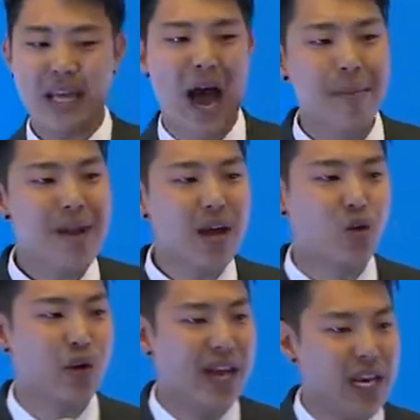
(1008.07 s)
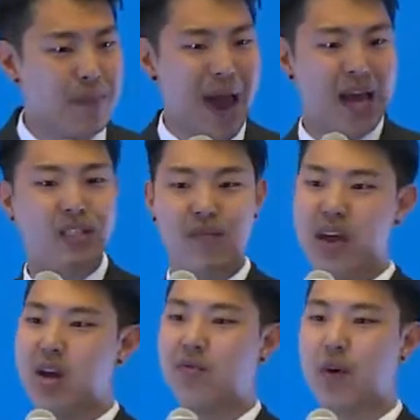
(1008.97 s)
I'm not creating passive
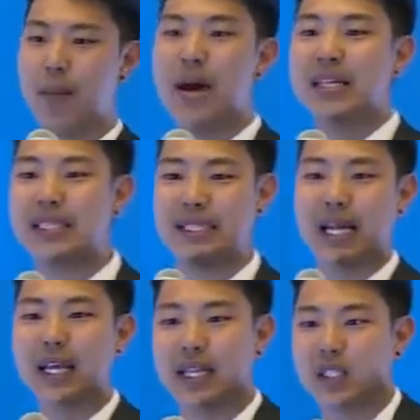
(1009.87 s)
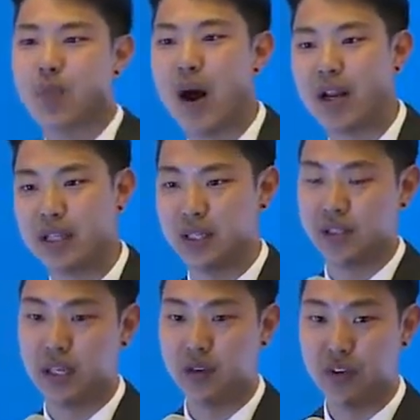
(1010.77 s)
income from selling this product to
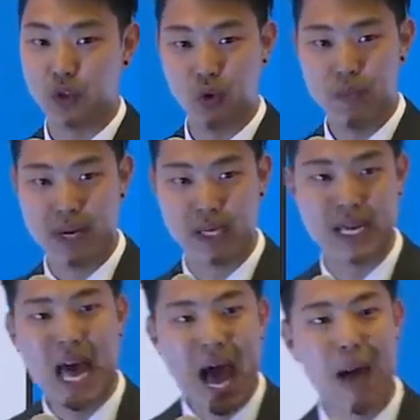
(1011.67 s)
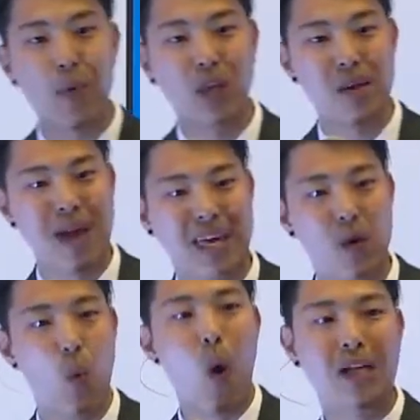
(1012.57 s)
this individual because I'm only
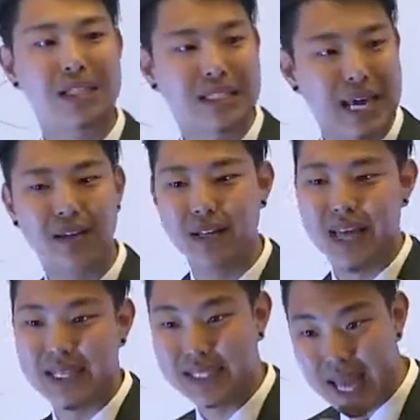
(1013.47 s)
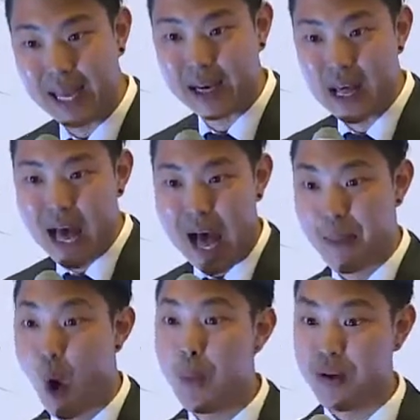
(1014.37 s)
making one sale and that's it. I'm
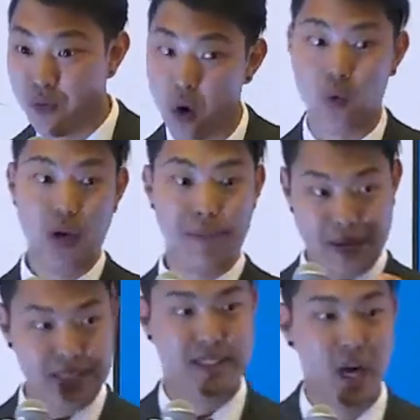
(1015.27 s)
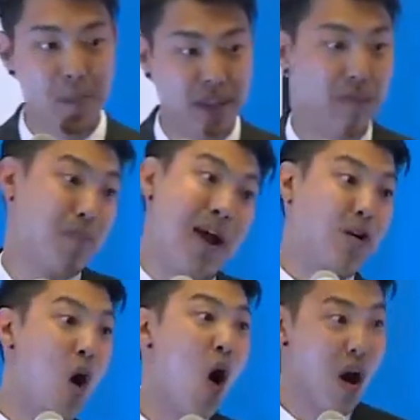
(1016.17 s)
hoping for a repeat sale, but my
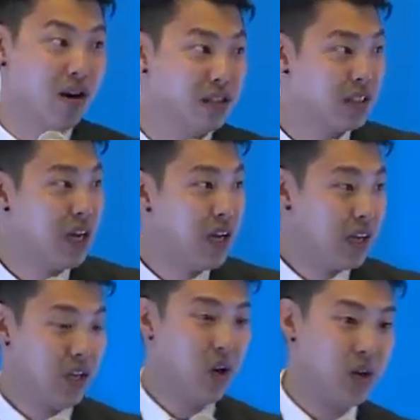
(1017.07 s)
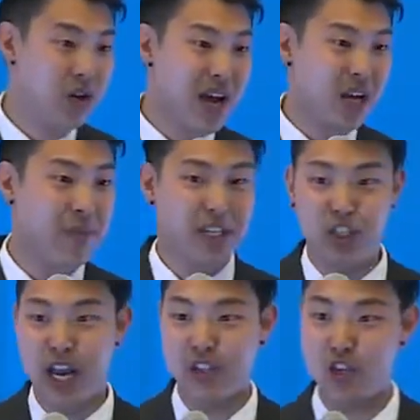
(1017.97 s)
cards, you know, you're not going to be
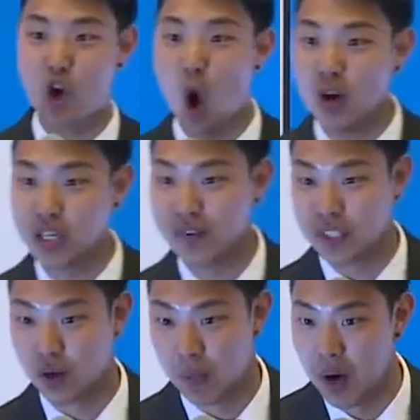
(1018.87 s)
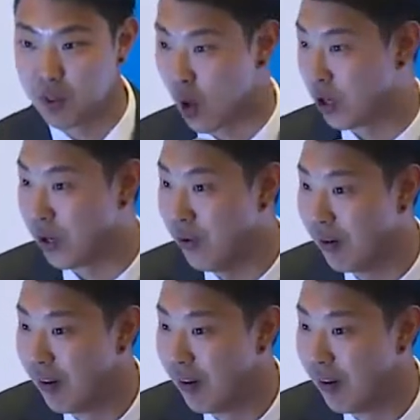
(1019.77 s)
changing cards every single month, are you?